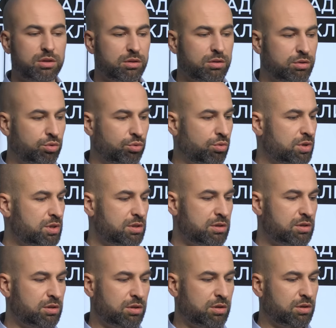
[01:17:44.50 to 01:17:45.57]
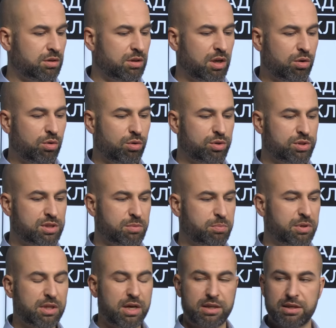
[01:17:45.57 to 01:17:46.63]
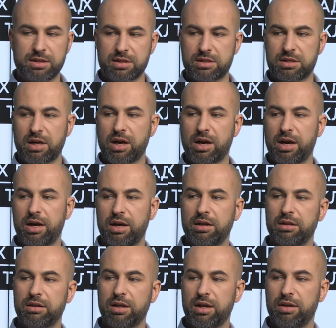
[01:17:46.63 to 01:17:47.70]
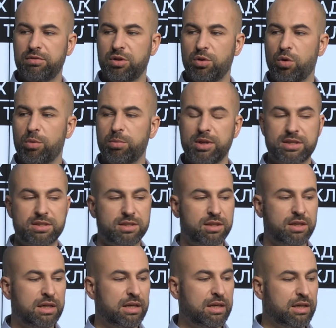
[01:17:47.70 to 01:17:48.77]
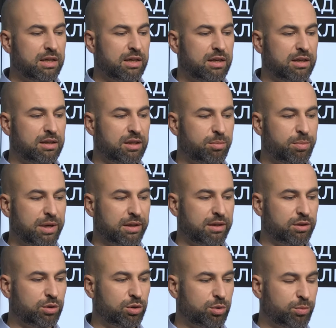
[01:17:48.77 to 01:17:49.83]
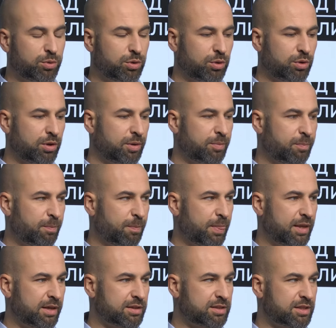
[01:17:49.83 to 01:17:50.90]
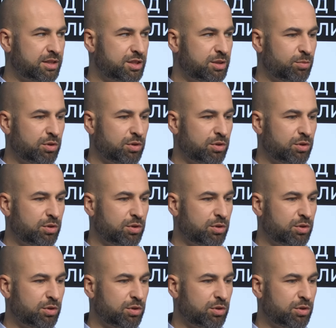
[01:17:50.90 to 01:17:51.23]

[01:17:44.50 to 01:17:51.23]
Some don't want to. For some, it's stuck on the regional level.